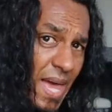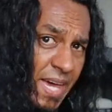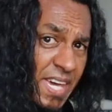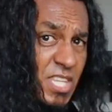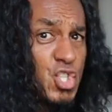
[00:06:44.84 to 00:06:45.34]

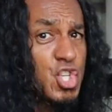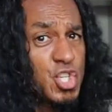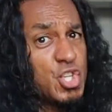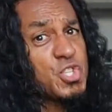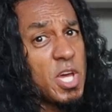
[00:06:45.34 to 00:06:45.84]
hinge,
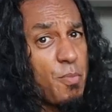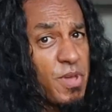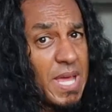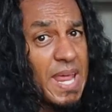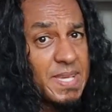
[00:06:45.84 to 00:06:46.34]
you're just gonna
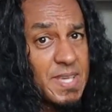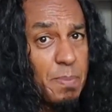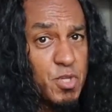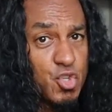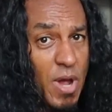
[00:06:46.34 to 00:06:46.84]
bring your legs
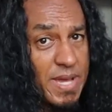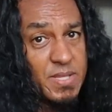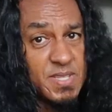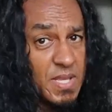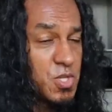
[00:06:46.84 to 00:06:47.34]
up
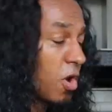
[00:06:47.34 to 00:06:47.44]
straight 10